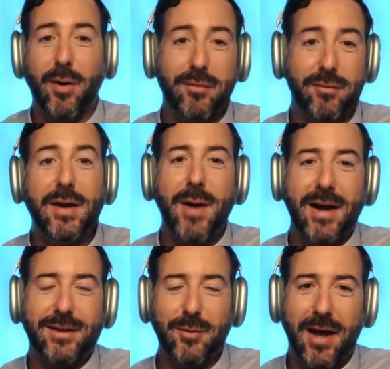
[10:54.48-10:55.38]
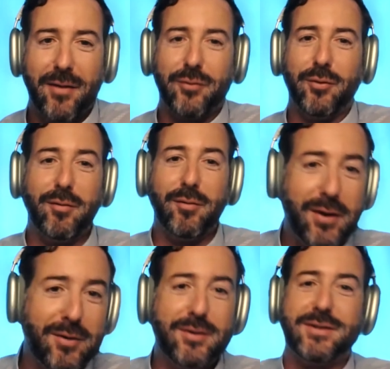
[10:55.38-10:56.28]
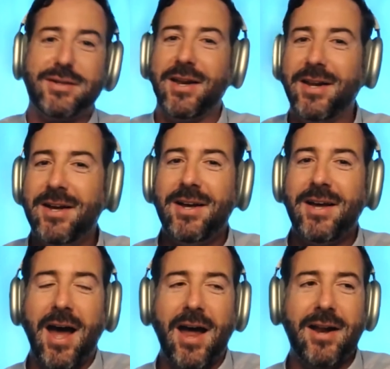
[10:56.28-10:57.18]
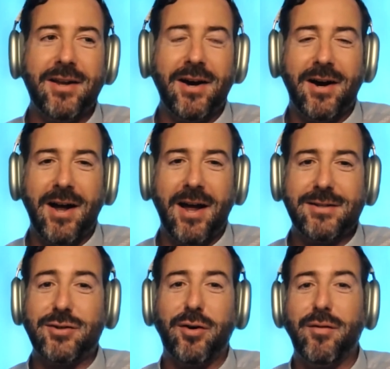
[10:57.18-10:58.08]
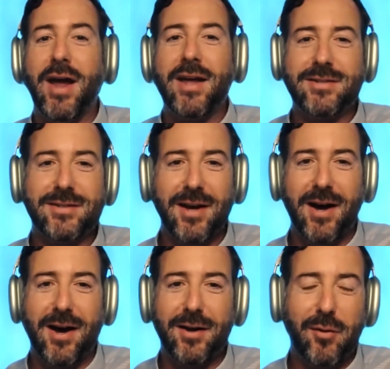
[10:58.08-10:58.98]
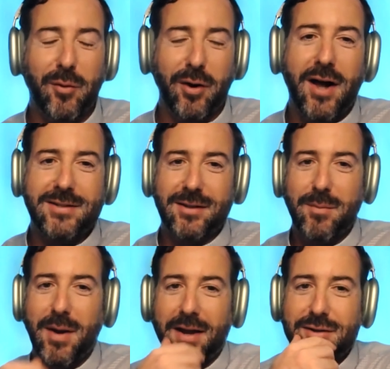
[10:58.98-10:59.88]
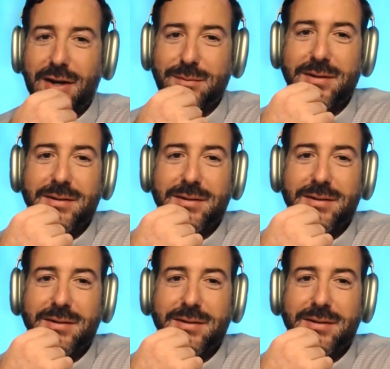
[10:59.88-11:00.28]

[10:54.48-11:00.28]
based upon feedback that we get through reviews and surveys. We're constantly making